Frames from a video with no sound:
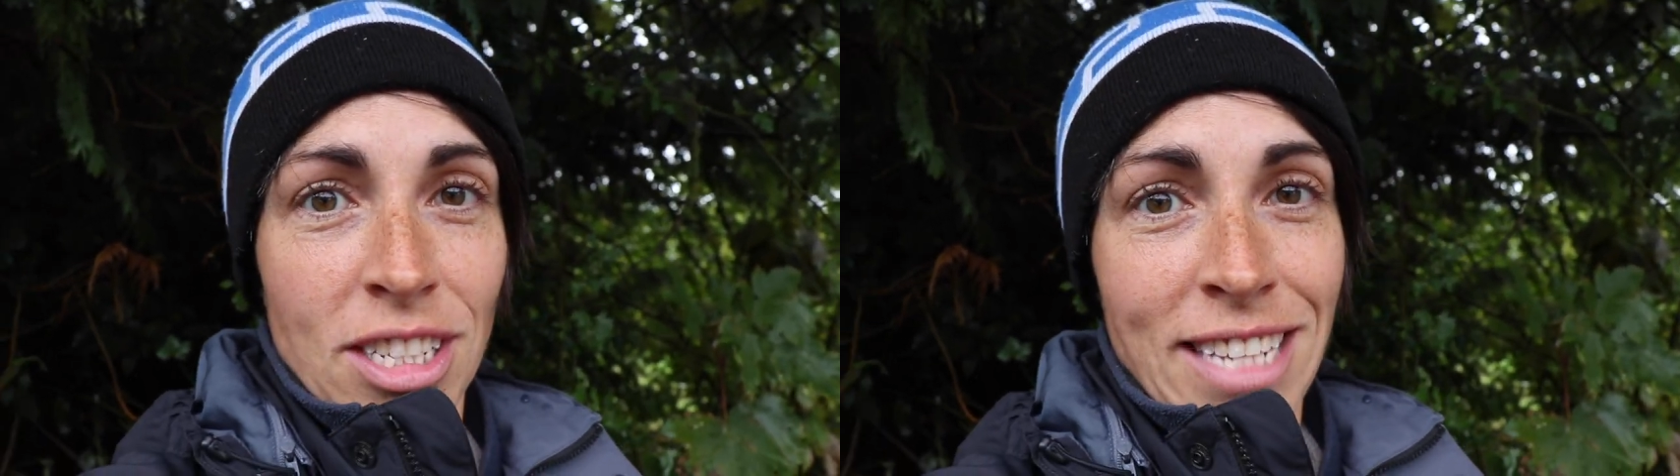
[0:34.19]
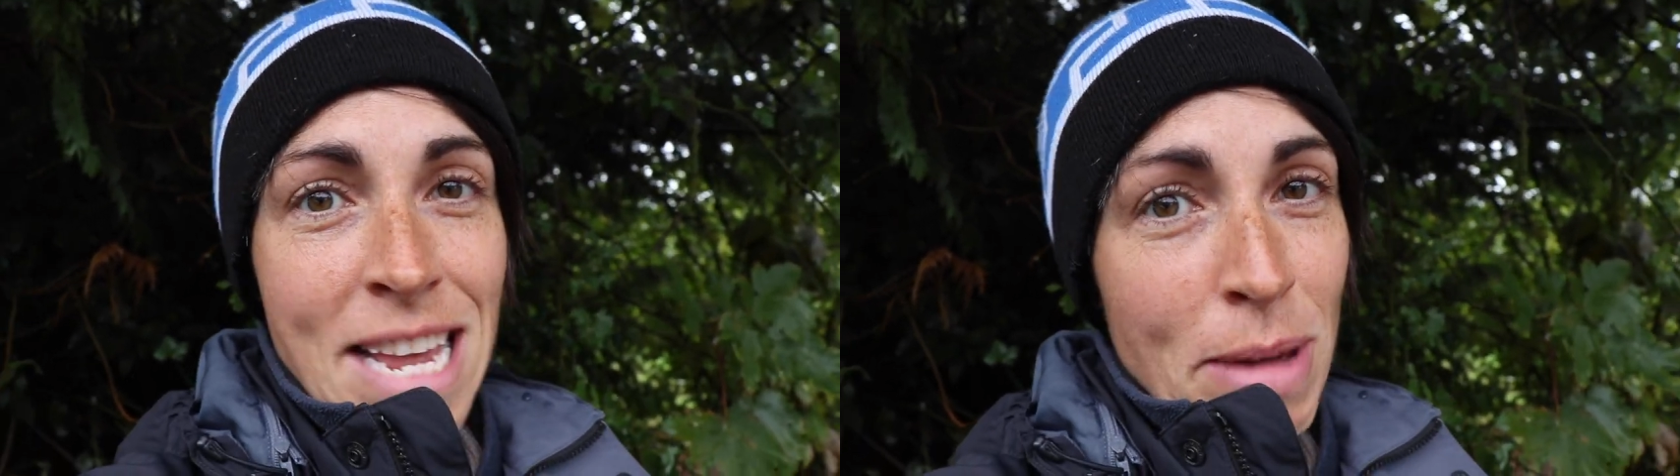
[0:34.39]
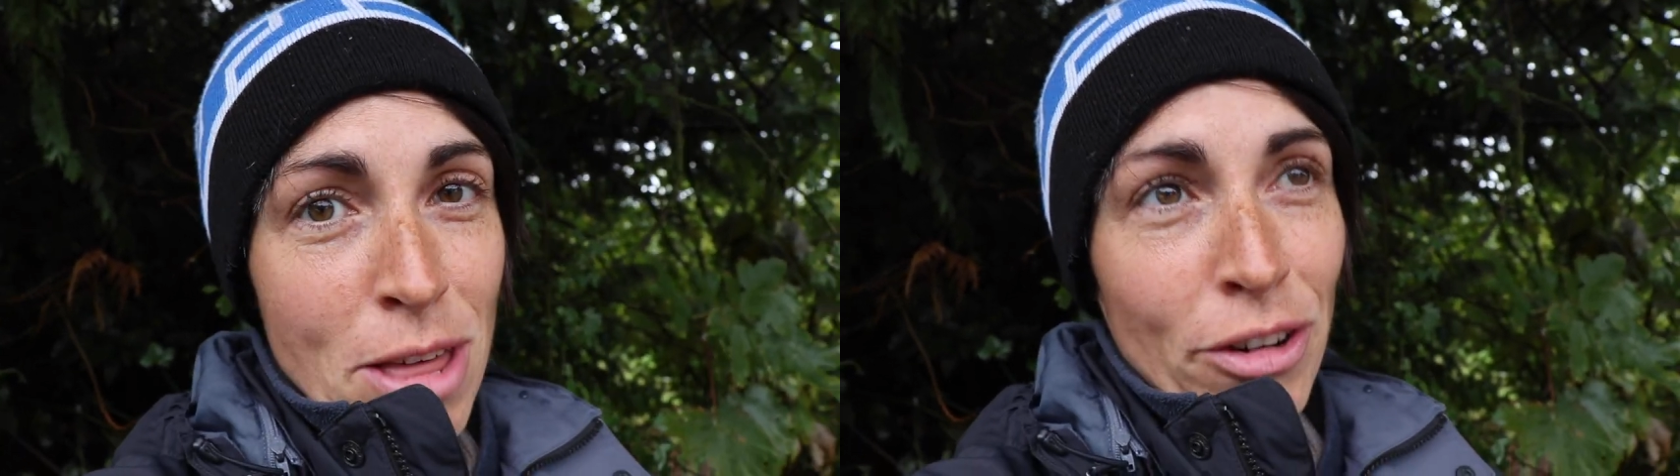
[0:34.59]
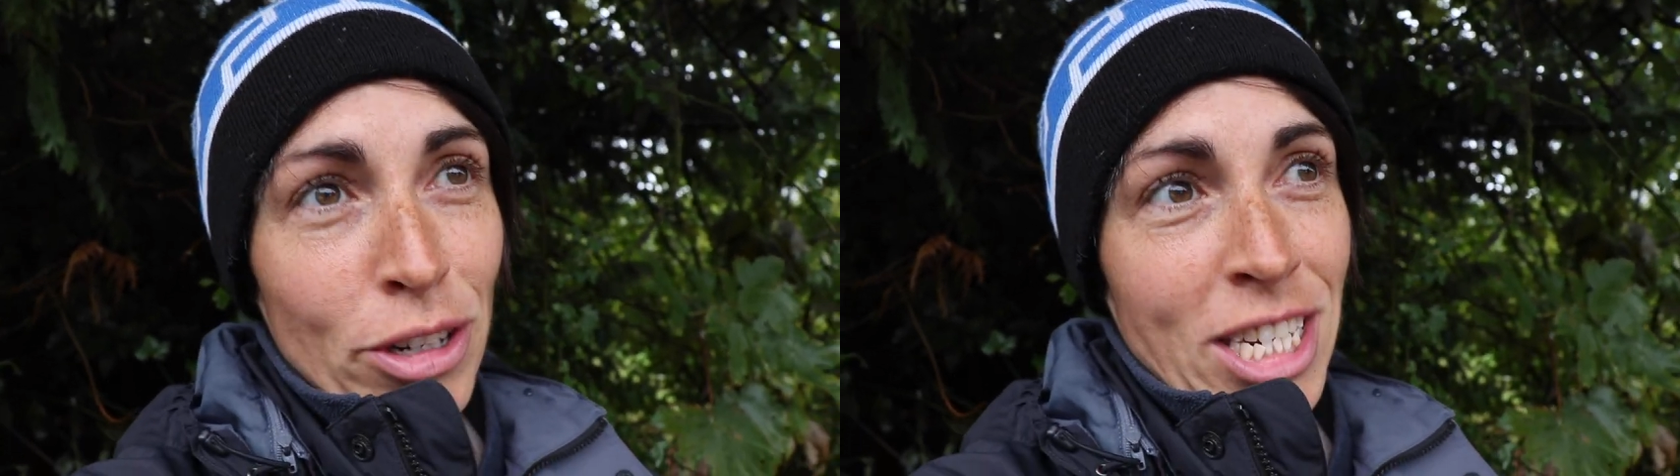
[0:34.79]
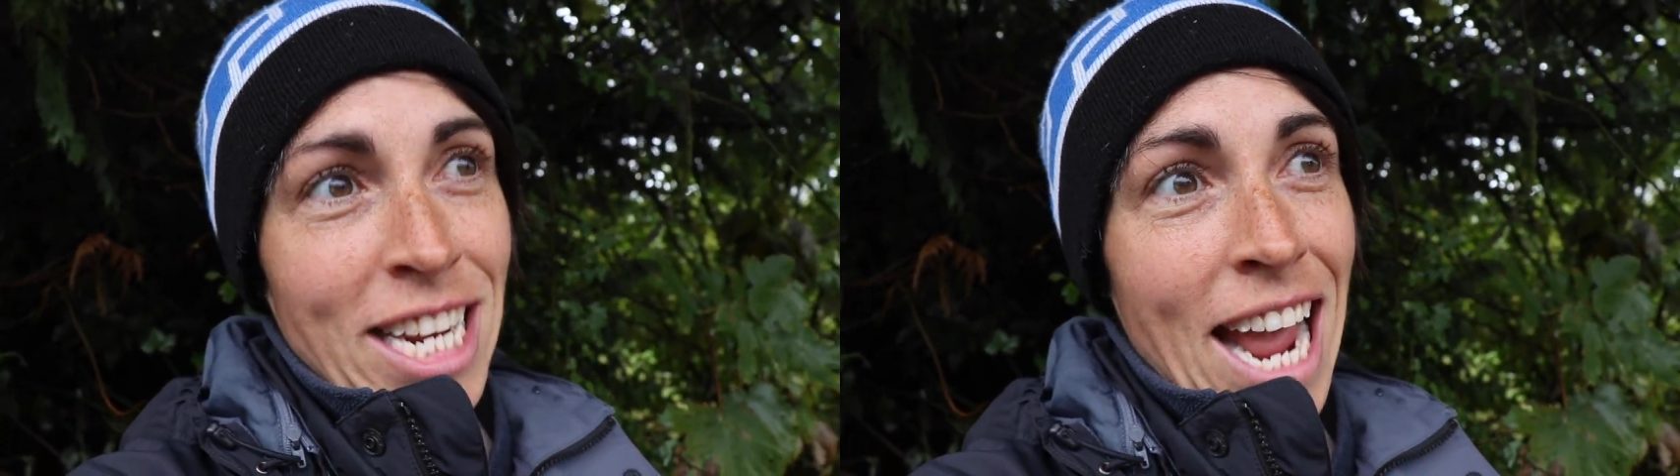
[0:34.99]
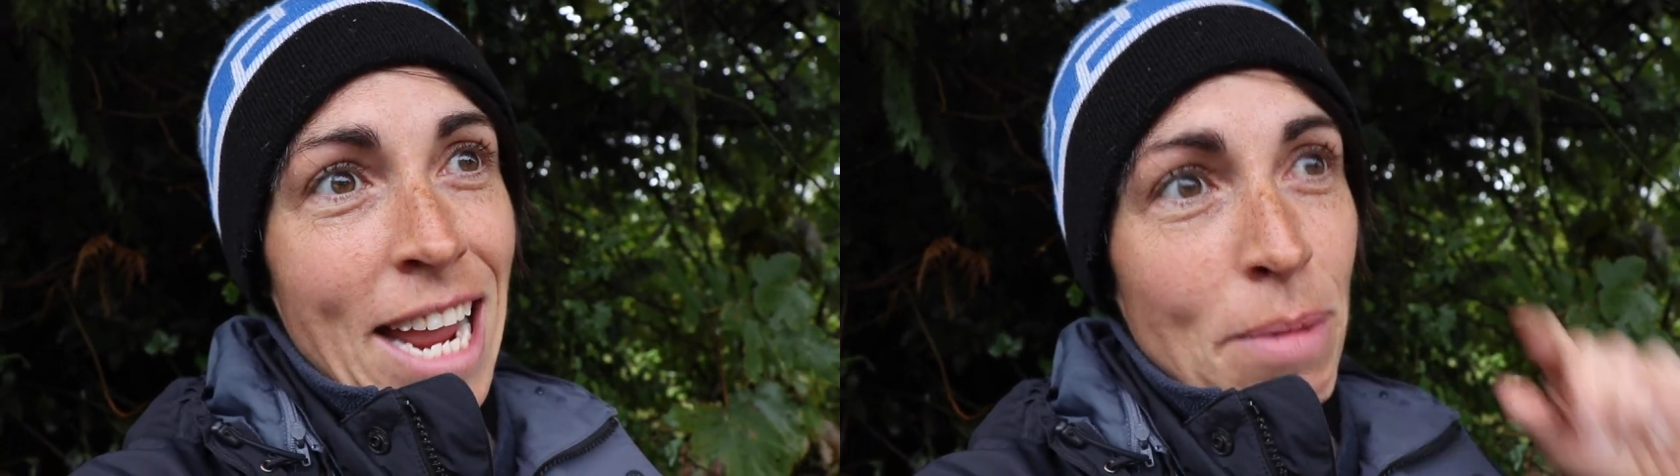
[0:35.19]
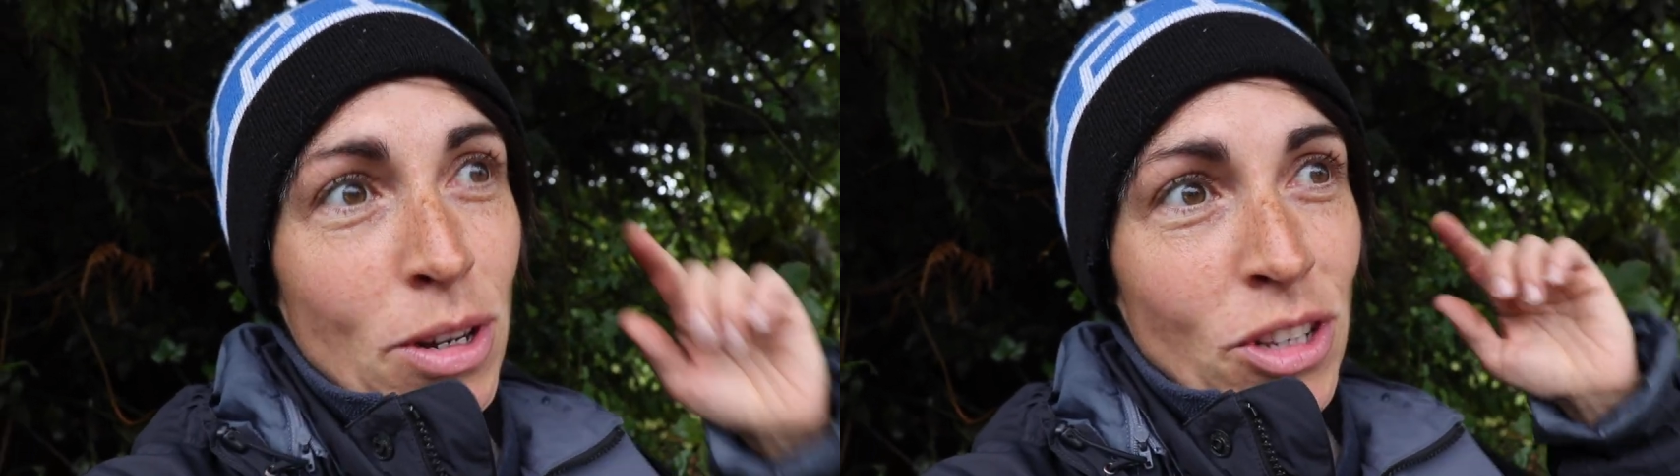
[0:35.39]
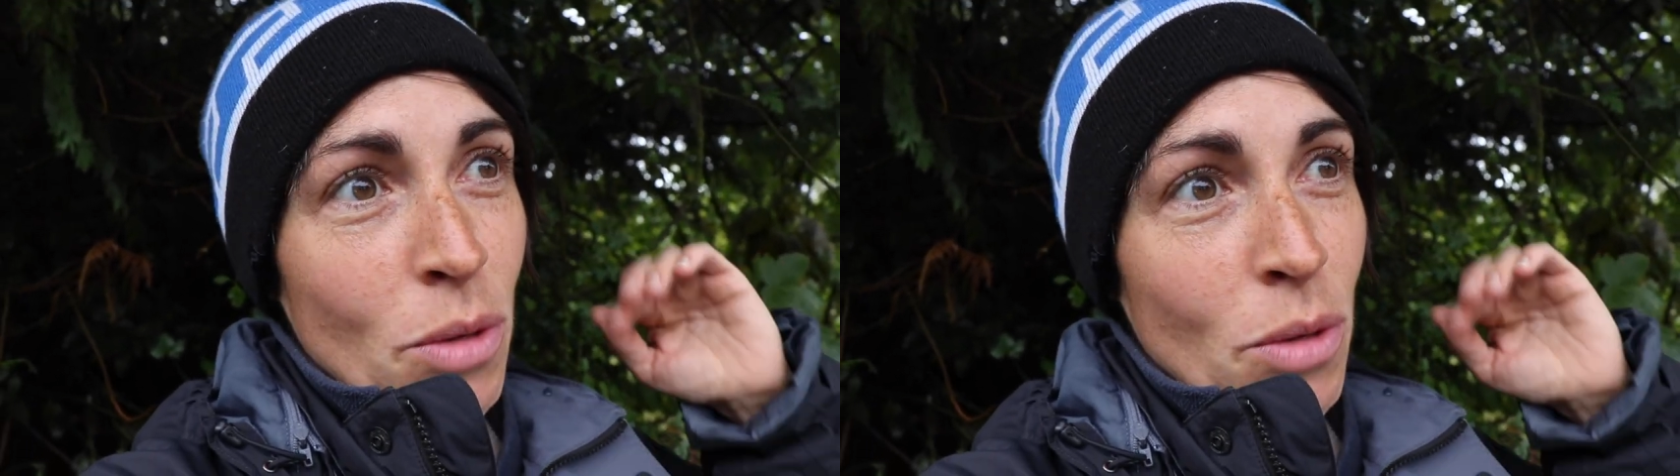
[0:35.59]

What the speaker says: to see me through today because